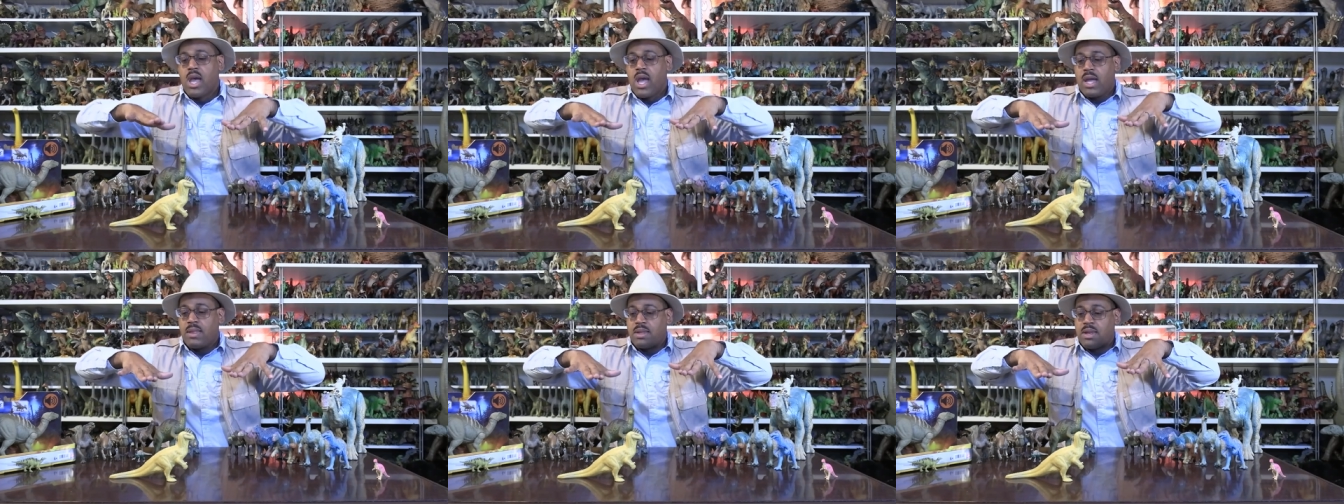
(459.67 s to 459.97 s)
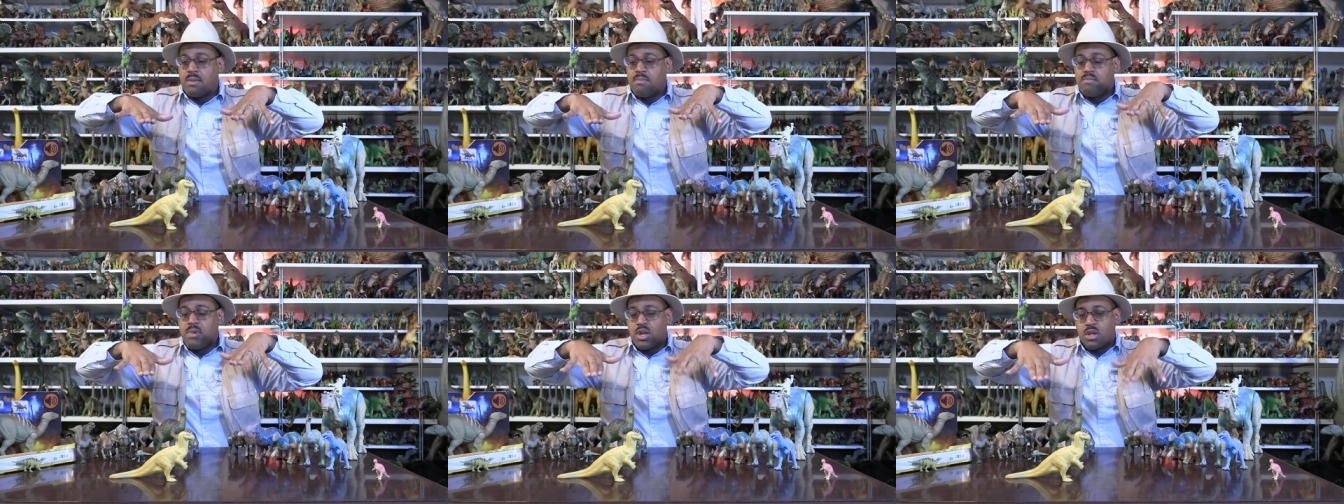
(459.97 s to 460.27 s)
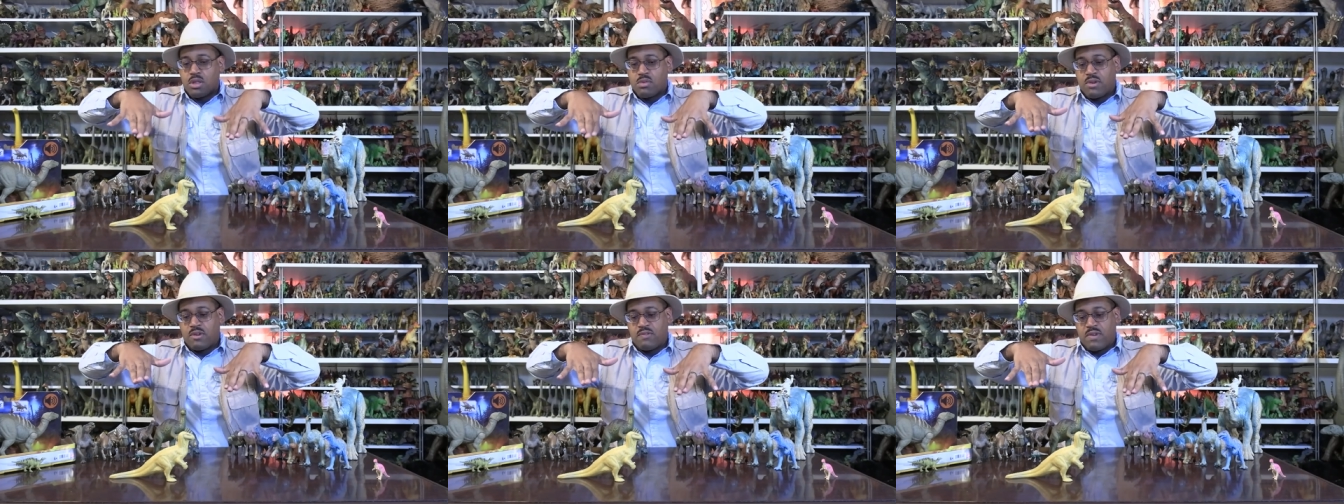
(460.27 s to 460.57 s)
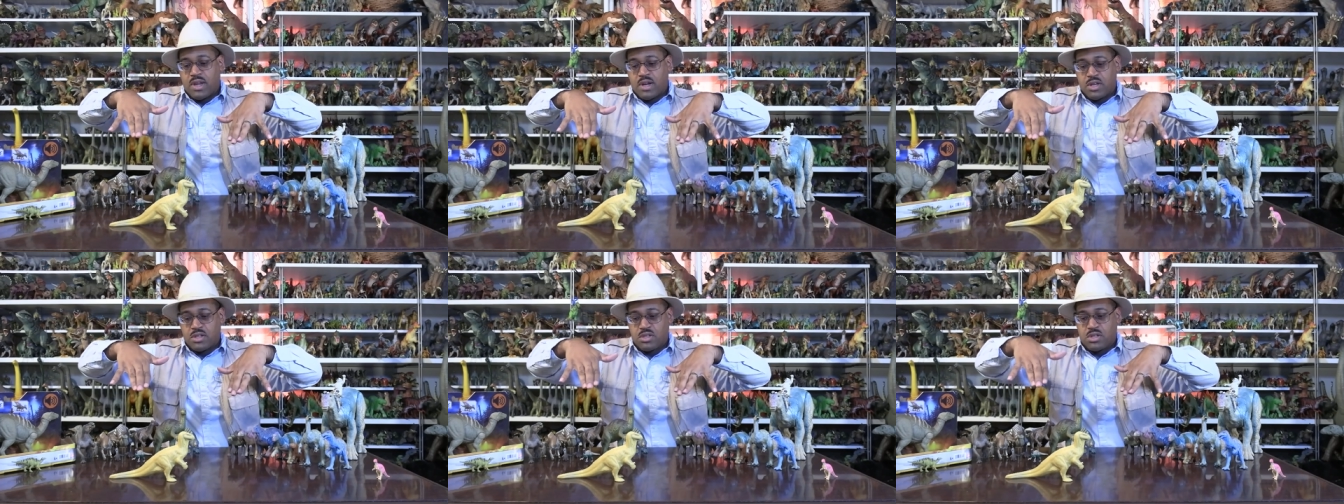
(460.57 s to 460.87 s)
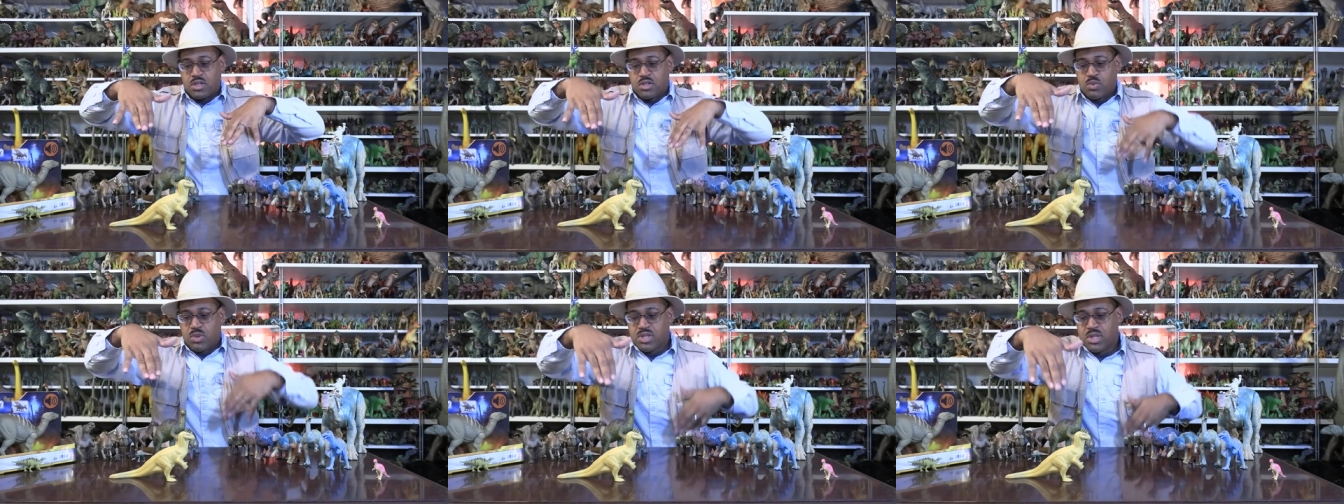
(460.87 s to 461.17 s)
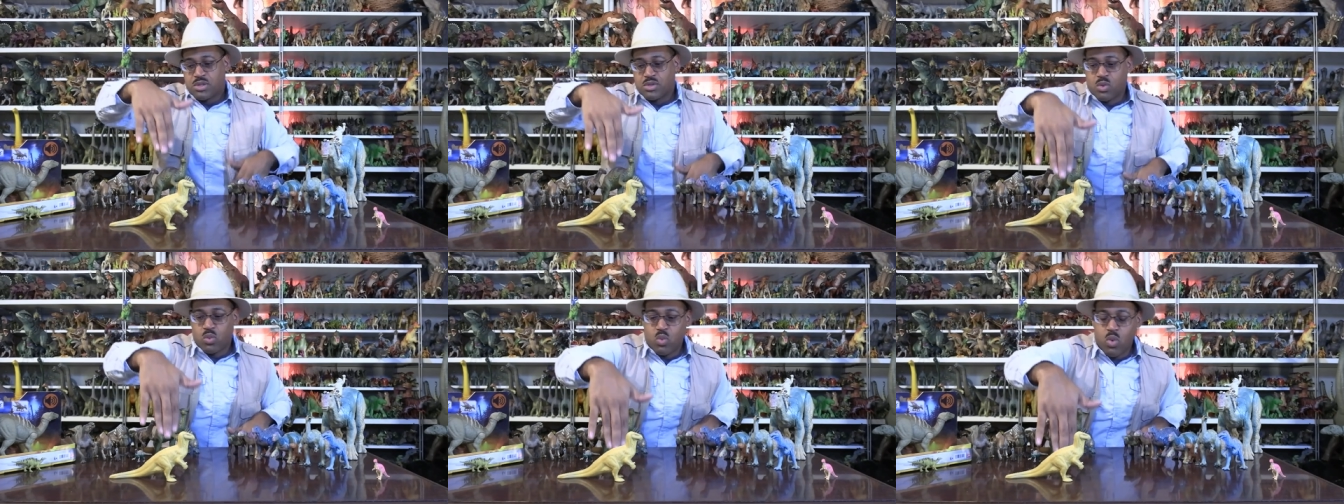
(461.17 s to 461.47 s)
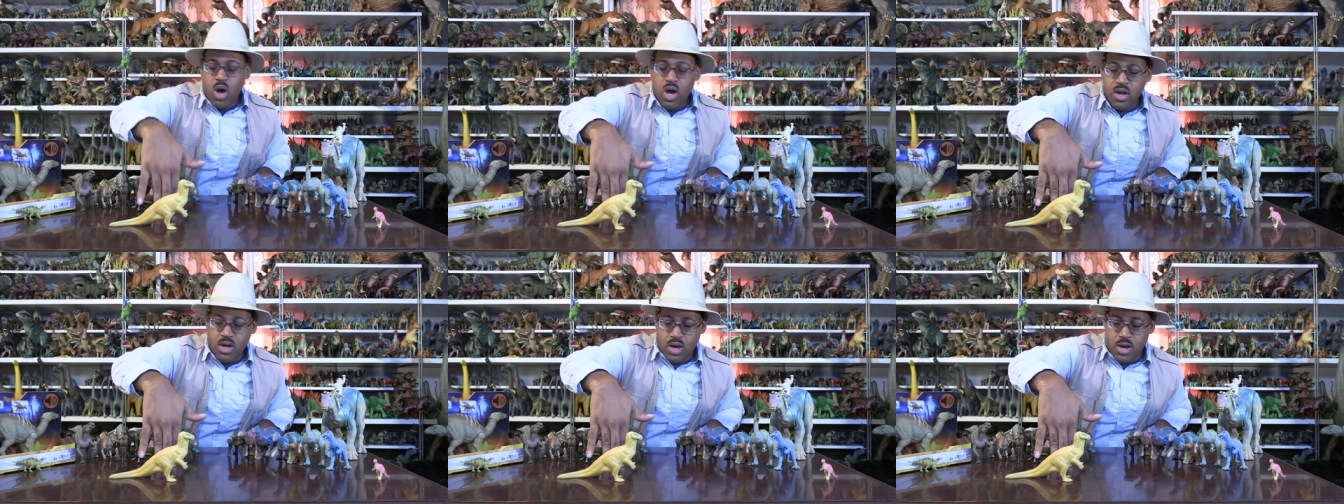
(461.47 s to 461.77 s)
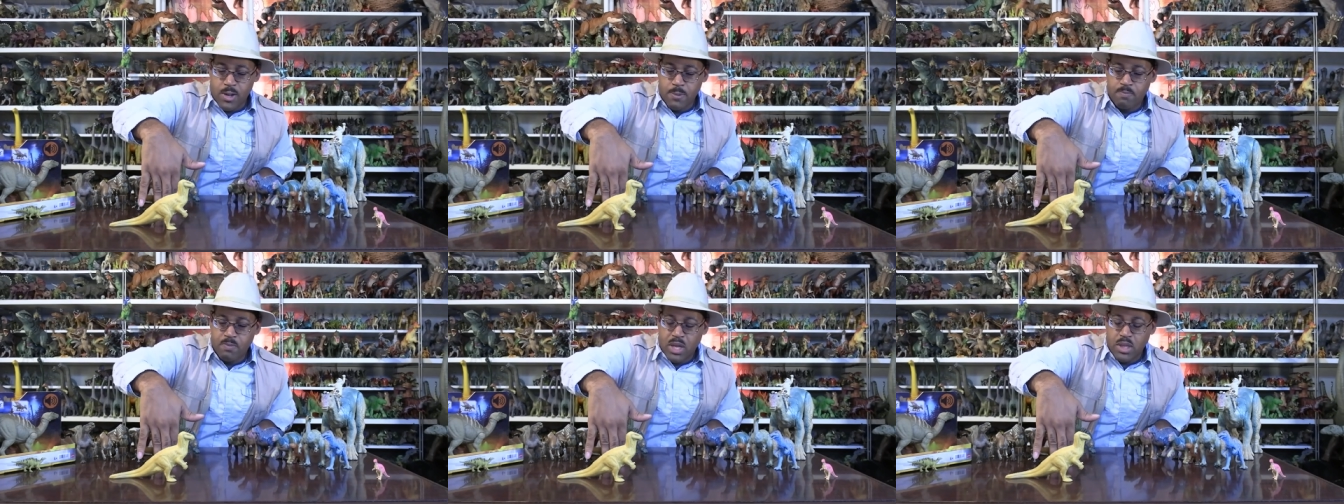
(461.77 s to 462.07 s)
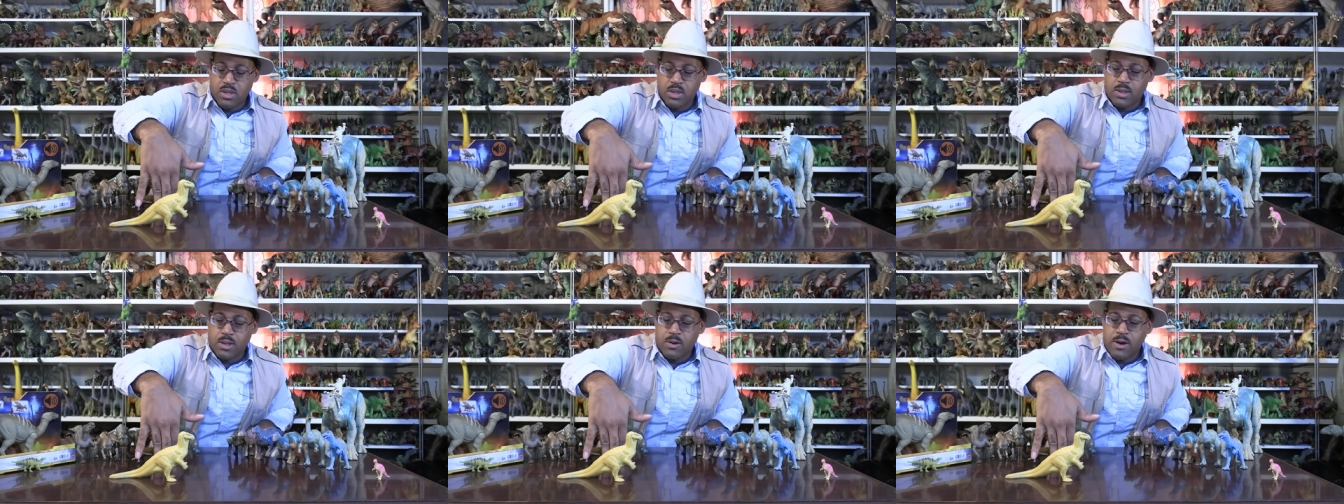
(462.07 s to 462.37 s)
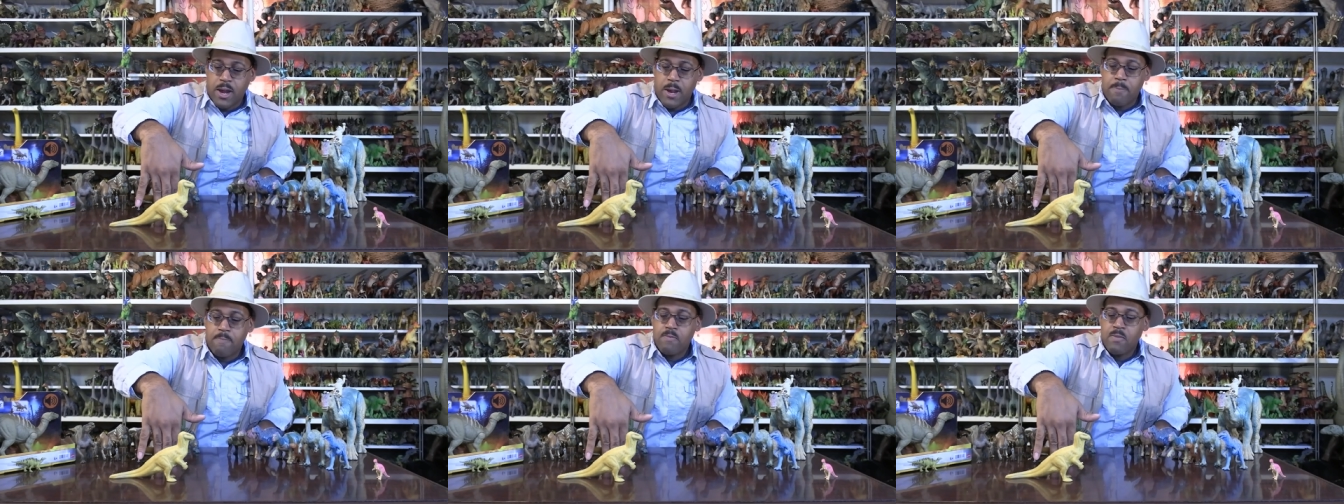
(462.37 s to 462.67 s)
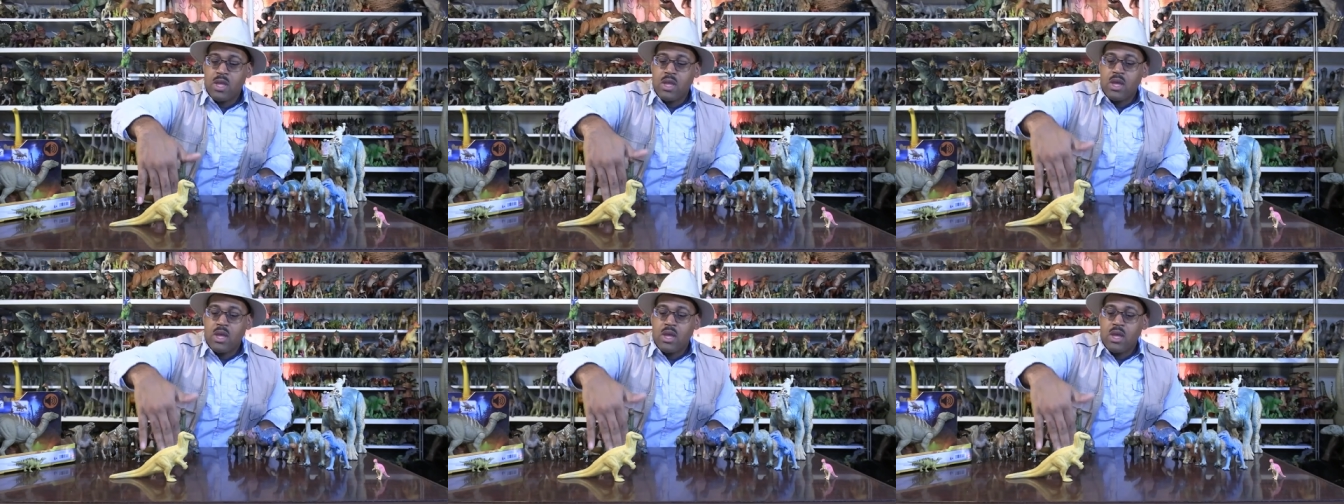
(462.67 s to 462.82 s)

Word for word: And then the middle three fingers are the ones you use to walk on, basically, right?